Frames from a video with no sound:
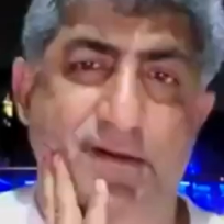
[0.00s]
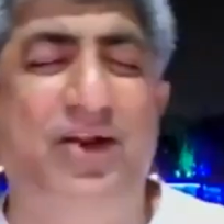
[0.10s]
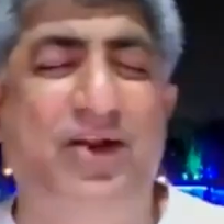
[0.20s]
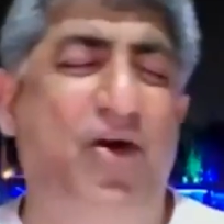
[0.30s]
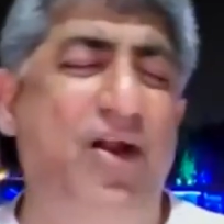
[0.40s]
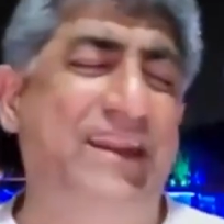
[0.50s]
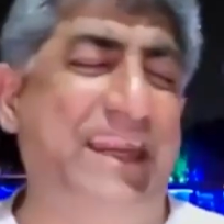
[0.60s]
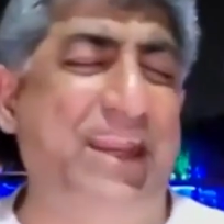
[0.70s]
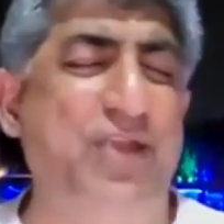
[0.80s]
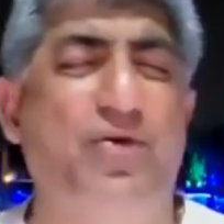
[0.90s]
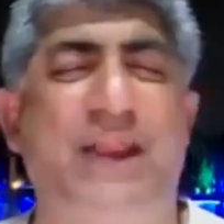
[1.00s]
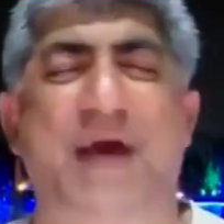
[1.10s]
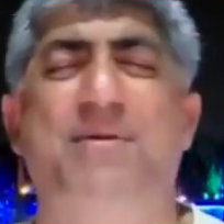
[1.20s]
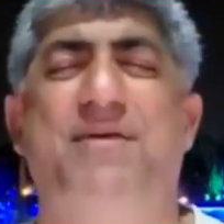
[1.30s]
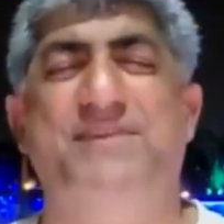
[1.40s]
Don't get into
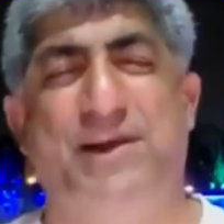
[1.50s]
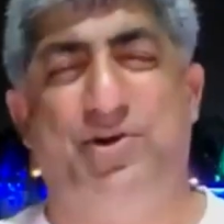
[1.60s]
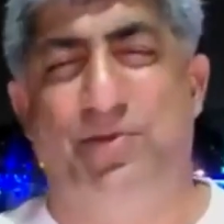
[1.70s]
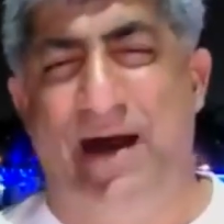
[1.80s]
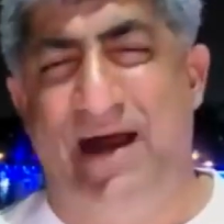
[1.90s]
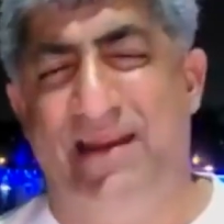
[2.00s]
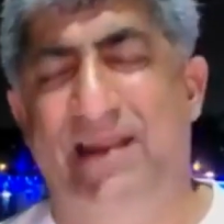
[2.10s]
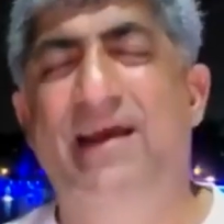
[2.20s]
grammar, Vijay Kumar.